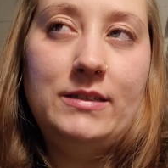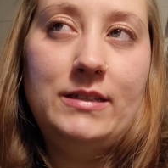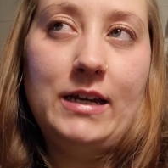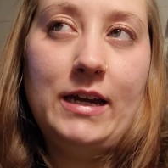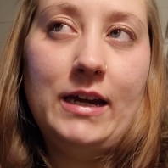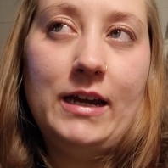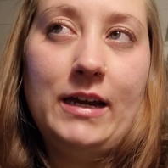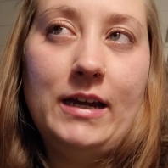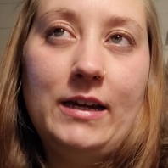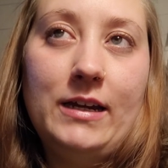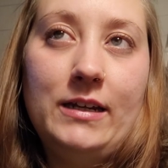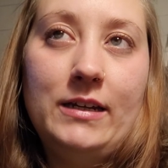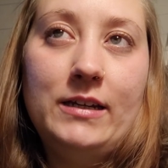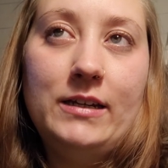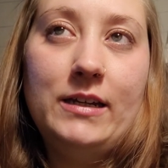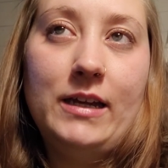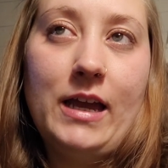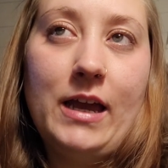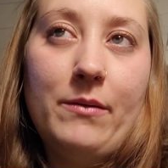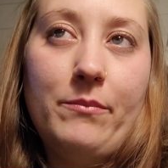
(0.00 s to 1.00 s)
dad
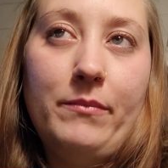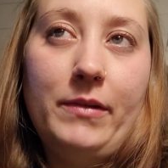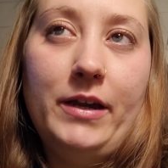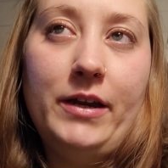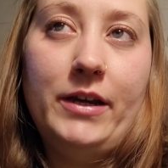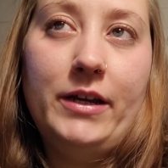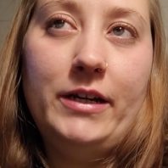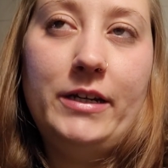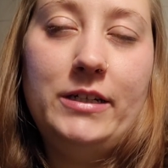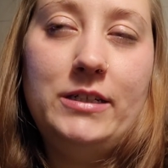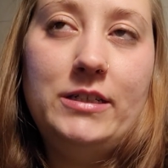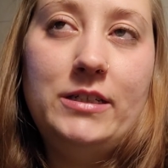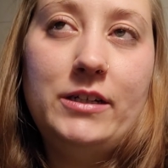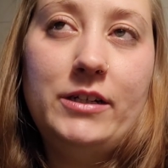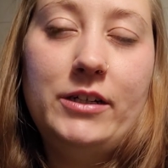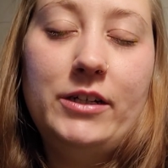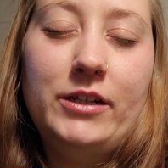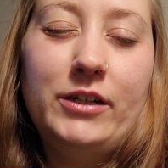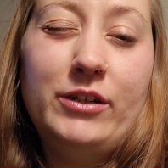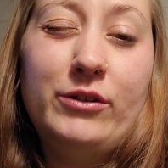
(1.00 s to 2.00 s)
got married to
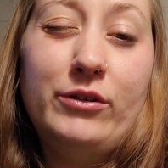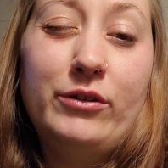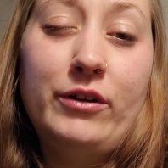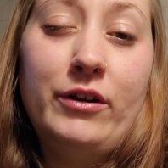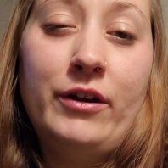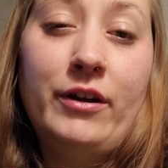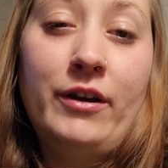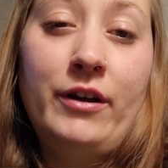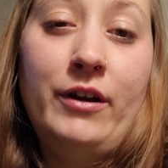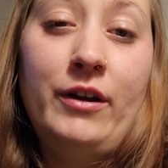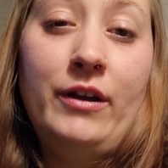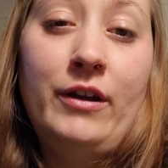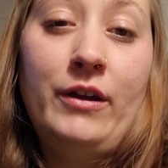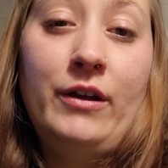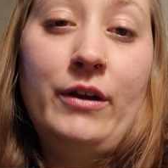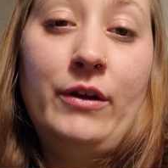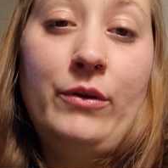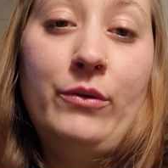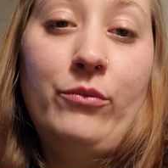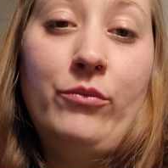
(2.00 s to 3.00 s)
her
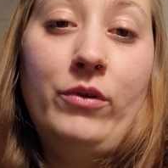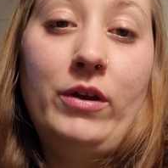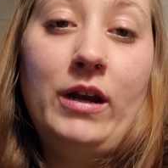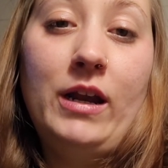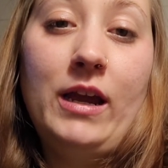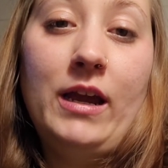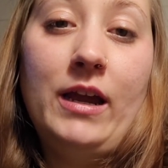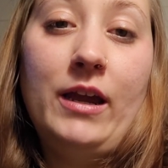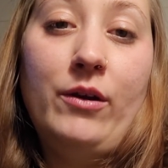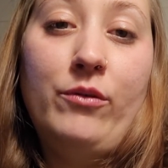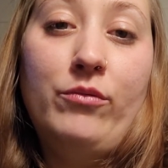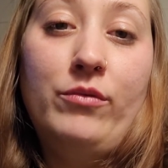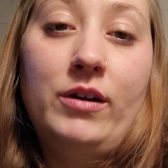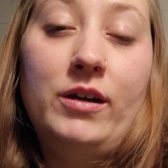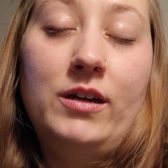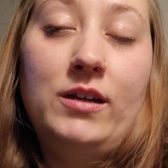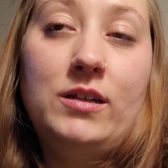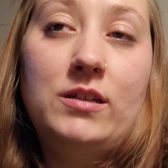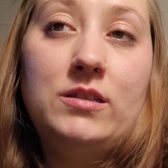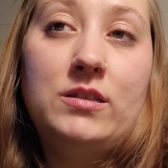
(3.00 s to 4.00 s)
when I
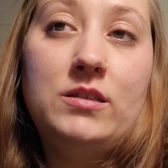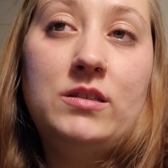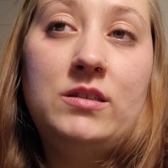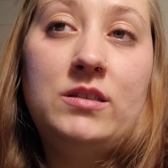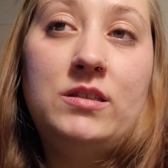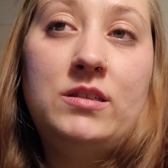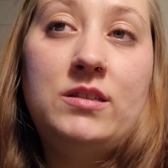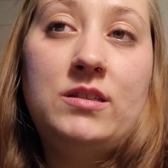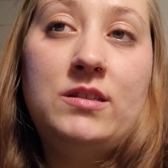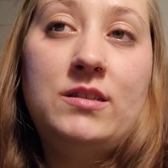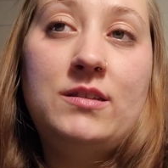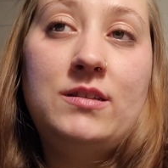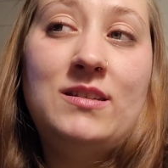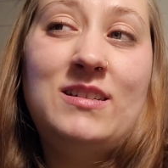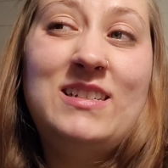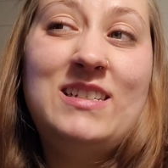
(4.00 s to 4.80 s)
was